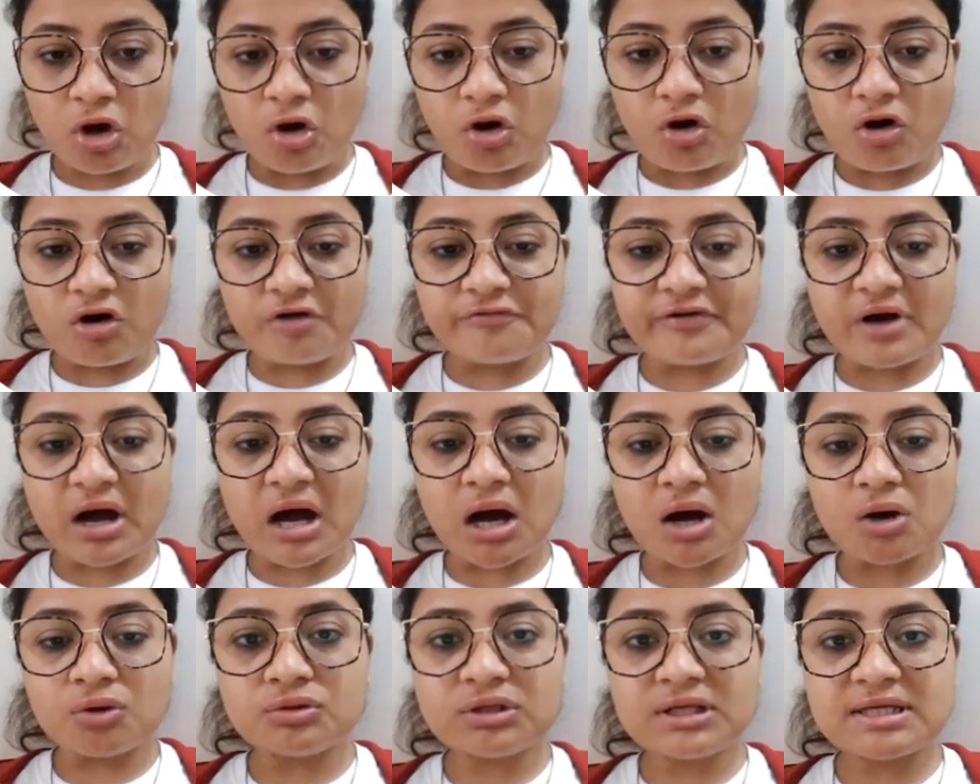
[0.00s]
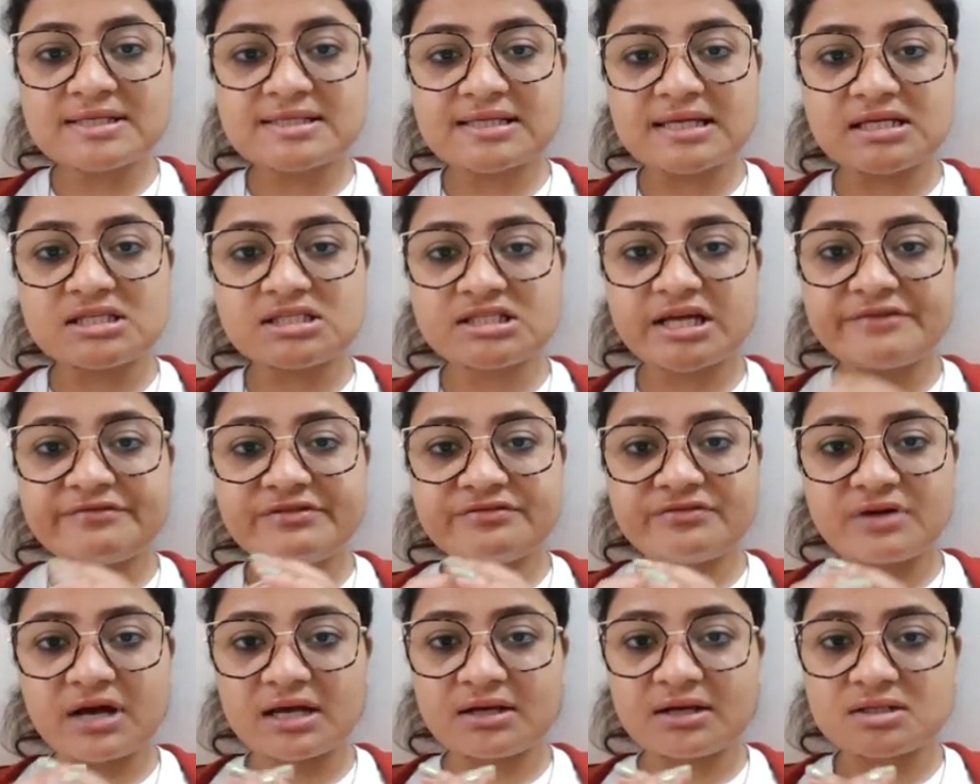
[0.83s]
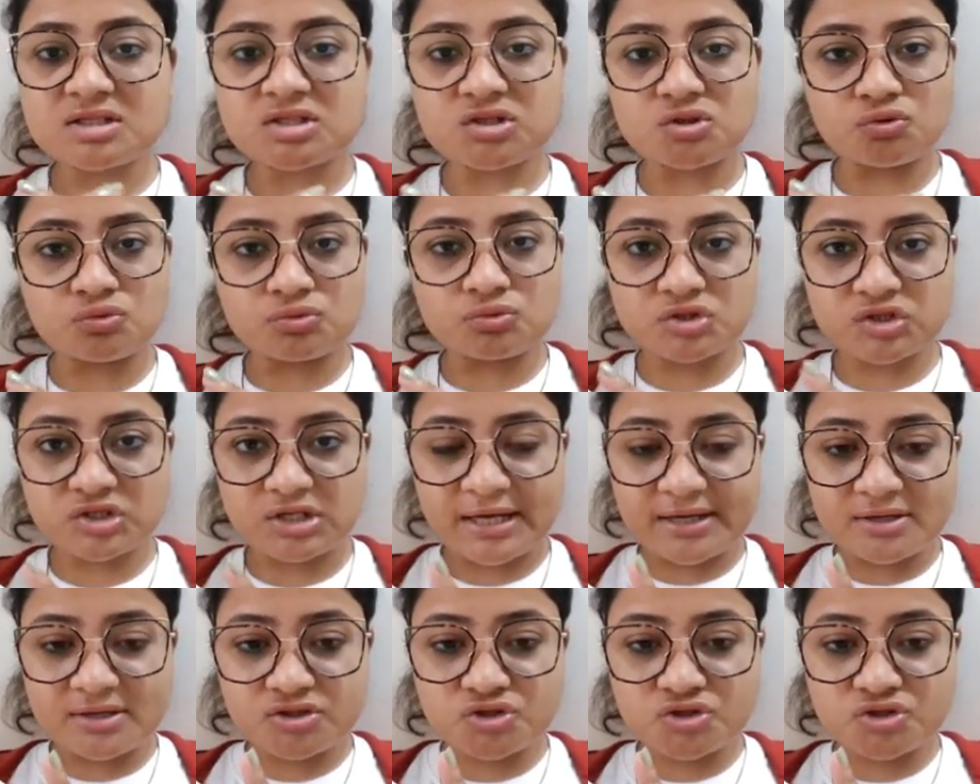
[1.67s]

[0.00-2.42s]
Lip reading: of how this HIV virus looks like.